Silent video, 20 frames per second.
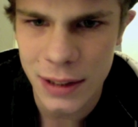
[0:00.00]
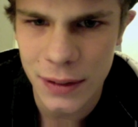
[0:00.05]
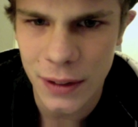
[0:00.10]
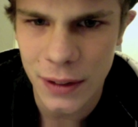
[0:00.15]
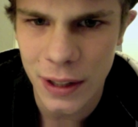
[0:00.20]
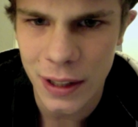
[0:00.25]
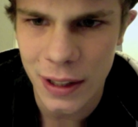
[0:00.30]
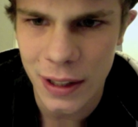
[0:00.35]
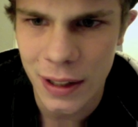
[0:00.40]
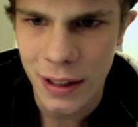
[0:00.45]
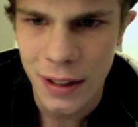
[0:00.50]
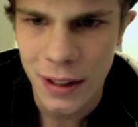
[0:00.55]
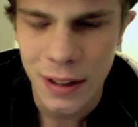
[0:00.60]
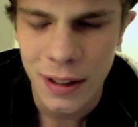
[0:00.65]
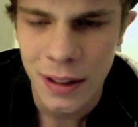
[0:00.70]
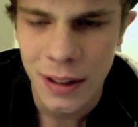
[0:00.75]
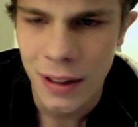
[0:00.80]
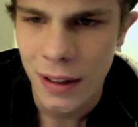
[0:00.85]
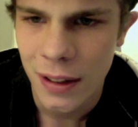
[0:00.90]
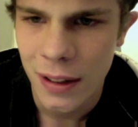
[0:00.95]
fight.
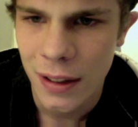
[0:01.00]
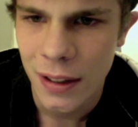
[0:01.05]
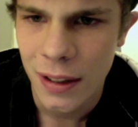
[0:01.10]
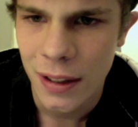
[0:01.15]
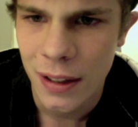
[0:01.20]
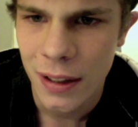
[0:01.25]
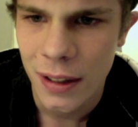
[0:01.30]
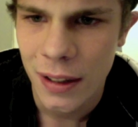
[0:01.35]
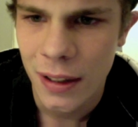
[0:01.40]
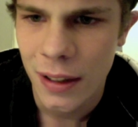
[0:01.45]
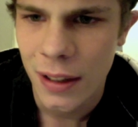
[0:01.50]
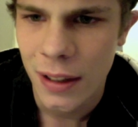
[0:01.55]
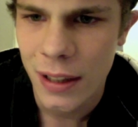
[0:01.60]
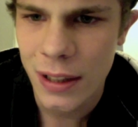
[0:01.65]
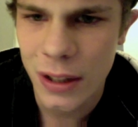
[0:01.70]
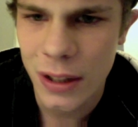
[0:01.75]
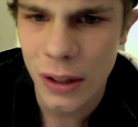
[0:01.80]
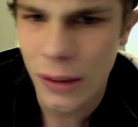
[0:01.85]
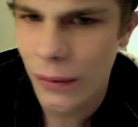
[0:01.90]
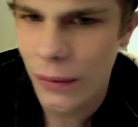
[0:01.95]

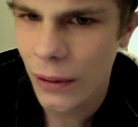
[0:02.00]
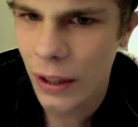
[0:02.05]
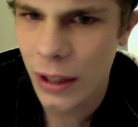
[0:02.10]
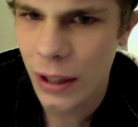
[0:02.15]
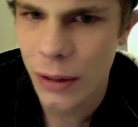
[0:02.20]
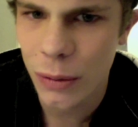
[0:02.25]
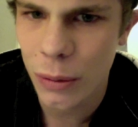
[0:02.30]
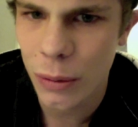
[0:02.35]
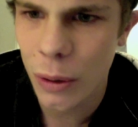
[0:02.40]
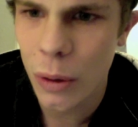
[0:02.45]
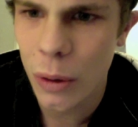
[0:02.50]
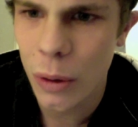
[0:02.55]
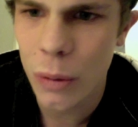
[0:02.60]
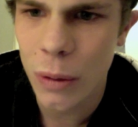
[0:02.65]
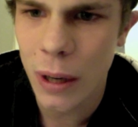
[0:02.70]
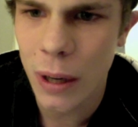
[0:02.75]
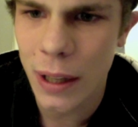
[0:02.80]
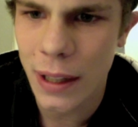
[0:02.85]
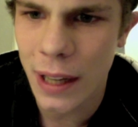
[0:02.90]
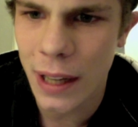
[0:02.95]
He's on a fucking roll
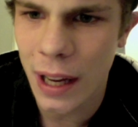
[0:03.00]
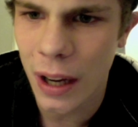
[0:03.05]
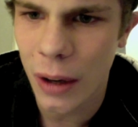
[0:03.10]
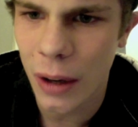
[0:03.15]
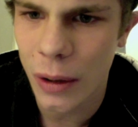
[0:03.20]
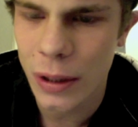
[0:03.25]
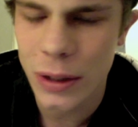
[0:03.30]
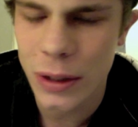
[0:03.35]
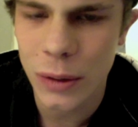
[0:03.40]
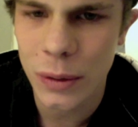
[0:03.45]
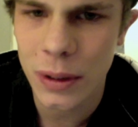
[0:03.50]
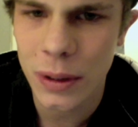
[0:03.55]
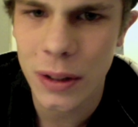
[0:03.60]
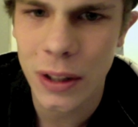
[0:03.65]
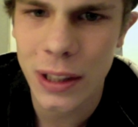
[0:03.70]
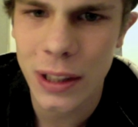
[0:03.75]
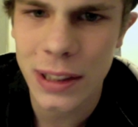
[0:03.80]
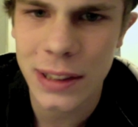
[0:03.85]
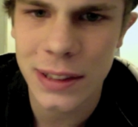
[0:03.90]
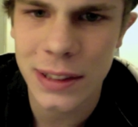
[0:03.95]
right now. He's only
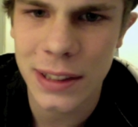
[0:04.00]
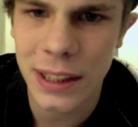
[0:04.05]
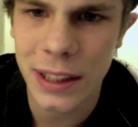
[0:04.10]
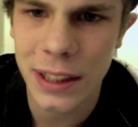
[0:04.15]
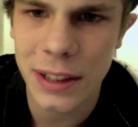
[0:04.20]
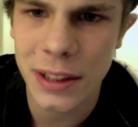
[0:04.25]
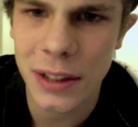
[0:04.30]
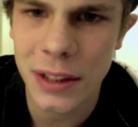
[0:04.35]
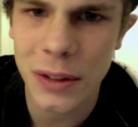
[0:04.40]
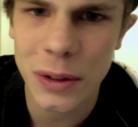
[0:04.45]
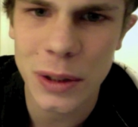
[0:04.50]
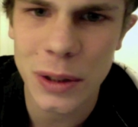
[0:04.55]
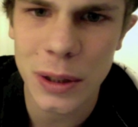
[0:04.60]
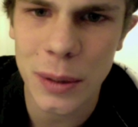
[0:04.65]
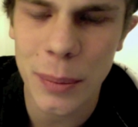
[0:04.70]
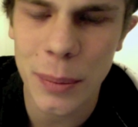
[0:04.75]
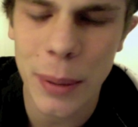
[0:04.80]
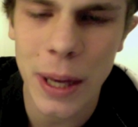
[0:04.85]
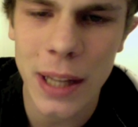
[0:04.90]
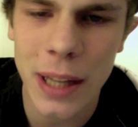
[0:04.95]
lost to Jake Shields in the
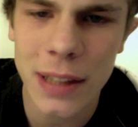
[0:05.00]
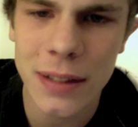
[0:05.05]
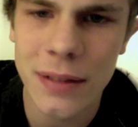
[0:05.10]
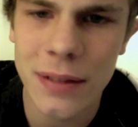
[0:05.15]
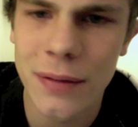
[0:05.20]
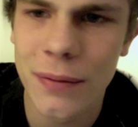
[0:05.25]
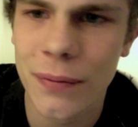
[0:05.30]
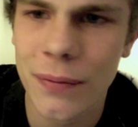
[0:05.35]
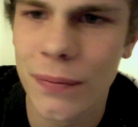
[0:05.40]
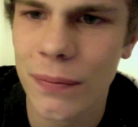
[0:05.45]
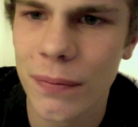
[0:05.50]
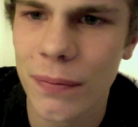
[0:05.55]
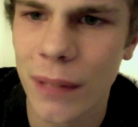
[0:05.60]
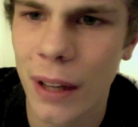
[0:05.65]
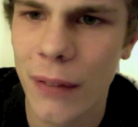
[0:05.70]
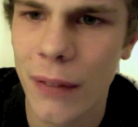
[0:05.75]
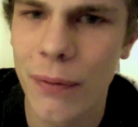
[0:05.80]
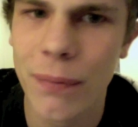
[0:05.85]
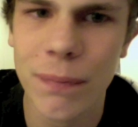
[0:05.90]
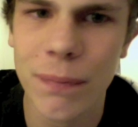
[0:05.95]
past,
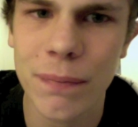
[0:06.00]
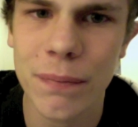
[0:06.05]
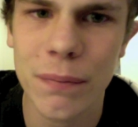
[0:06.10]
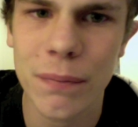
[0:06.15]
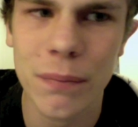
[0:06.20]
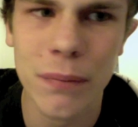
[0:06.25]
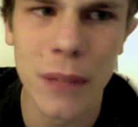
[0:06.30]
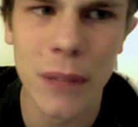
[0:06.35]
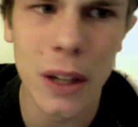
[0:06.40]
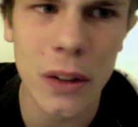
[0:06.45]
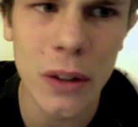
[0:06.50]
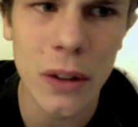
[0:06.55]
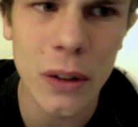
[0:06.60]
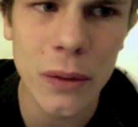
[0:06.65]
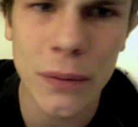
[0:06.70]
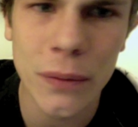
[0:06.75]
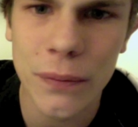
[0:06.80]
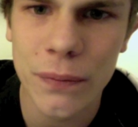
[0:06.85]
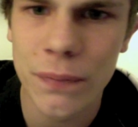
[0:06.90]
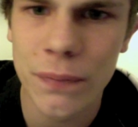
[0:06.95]
like, I don't
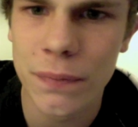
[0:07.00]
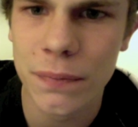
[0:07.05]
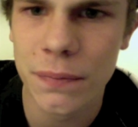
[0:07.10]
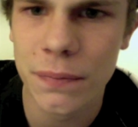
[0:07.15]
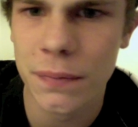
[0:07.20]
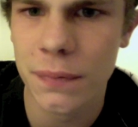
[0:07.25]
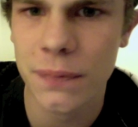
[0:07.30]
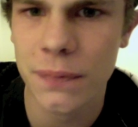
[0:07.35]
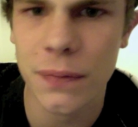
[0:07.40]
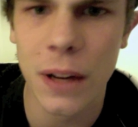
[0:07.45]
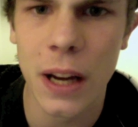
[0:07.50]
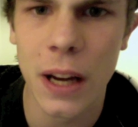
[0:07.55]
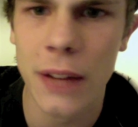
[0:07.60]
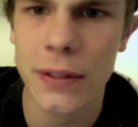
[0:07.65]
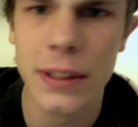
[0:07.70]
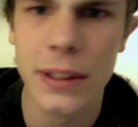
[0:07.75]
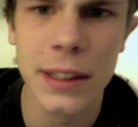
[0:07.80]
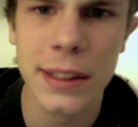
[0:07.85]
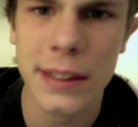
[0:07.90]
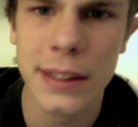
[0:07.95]
know, 5,
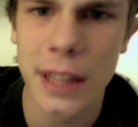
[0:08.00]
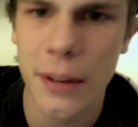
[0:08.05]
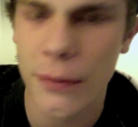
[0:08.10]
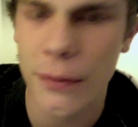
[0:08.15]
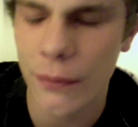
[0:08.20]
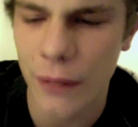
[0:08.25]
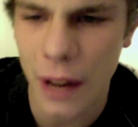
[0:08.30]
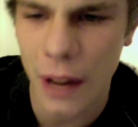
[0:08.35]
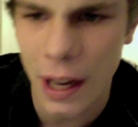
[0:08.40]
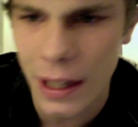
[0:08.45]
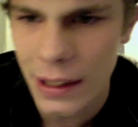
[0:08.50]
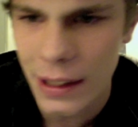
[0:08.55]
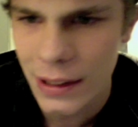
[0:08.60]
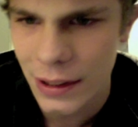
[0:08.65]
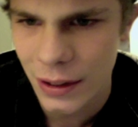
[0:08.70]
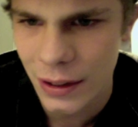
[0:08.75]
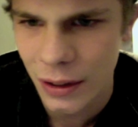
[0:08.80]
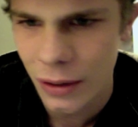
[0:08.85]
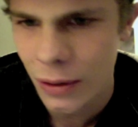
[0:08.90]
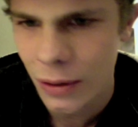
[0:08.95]
6, 7 fights,
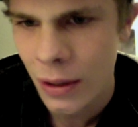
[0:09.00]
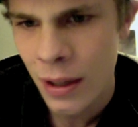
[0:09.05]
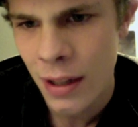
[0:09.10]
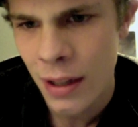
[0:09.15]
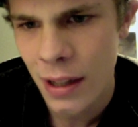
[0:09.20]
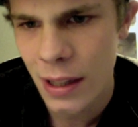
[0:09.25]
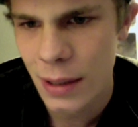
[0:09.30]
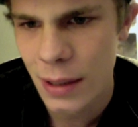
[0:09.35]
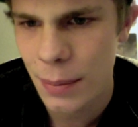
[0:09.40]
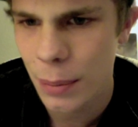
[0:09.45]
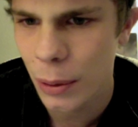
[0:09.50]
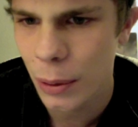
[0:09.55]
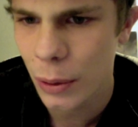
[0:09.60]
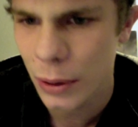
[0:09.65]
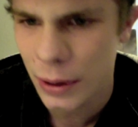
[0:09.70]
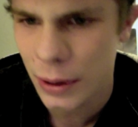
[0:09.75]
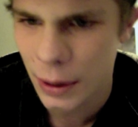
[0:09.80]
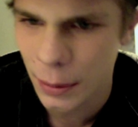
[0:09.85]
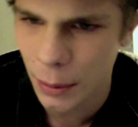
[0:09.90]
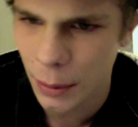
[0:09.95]
you know? That's
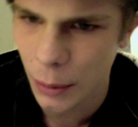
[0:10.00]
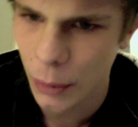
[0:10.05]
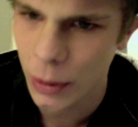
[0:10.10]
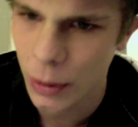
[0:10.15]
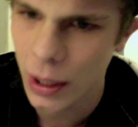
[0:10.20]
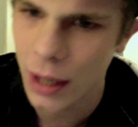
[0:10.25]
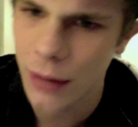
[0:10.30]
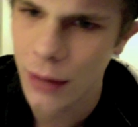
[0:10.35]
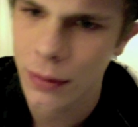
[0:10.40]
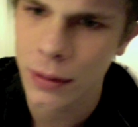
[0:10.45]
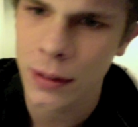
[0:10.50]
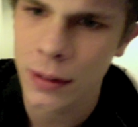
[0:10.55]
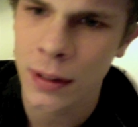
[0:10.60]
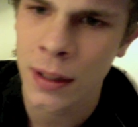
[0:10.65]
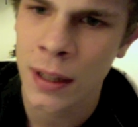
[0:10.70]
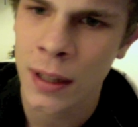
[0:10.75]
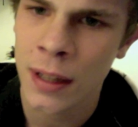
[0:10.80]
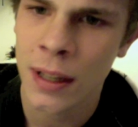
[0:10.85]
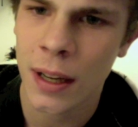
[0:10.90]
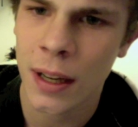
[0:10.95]
bullshit, but whatever.
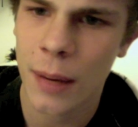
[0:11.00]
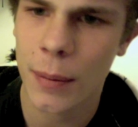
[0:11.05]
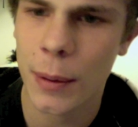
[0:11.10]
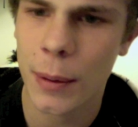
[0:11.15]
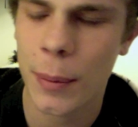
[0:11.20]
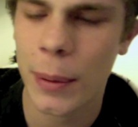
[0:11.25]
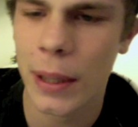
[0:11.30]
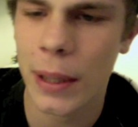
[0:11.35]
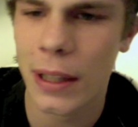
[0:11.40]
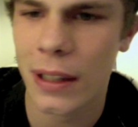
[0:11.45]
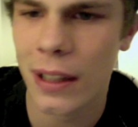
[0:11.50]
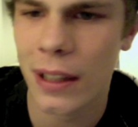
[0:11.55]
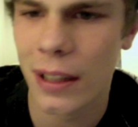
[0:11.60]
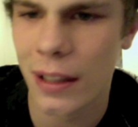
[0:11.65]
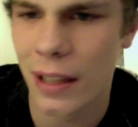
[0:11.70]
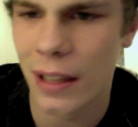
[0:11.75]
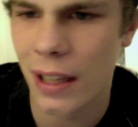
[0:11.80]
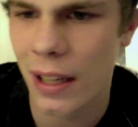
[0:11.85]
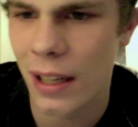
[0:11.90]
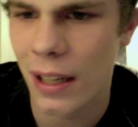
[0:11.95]
I'm going to pick
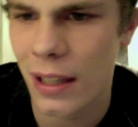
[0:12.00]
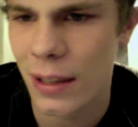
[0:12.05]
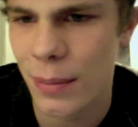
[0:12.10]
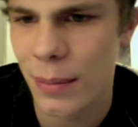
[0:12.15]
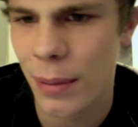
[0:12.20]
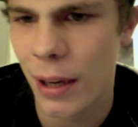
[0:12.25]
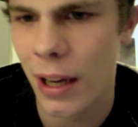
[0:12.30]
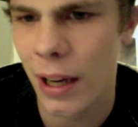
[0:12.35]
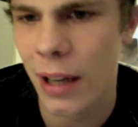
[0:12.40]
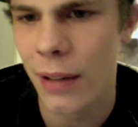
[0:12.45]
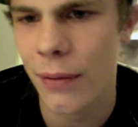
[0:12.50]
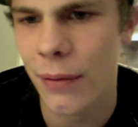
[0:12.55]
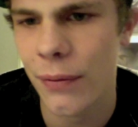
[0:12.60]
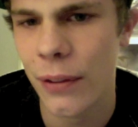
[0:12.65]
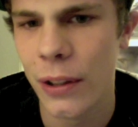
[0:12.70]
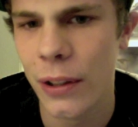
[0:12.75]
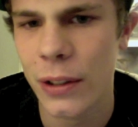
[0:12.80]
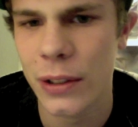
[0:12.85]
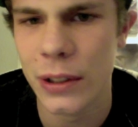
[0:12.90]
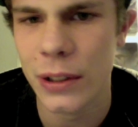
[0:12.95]
Nick Diaz by
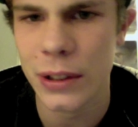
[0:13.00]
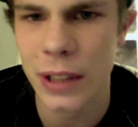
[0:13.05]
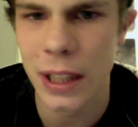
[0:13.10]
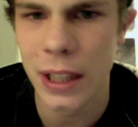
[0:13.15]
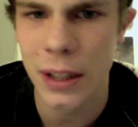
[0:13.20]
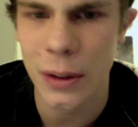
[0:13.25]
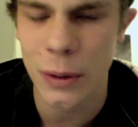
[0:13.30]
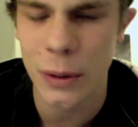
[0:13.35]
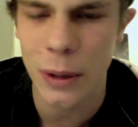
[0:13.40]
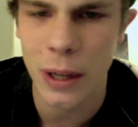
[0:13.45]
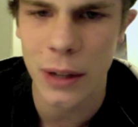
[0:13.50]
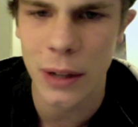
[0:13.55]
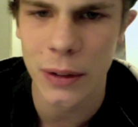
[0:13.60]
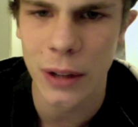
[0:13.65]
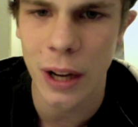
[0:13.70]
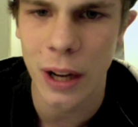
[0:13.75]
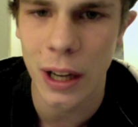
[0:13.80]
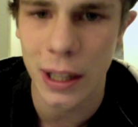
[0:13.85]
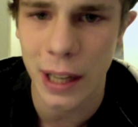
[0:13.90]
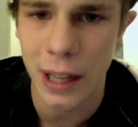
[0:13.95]
first or second round
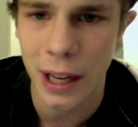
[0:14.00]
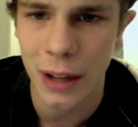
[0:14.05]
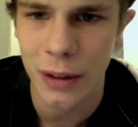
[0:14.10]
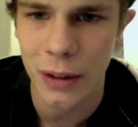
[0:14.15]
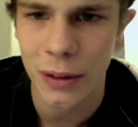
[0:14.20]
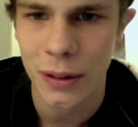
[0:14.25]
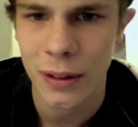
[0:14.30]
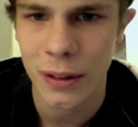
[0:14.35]
knockout.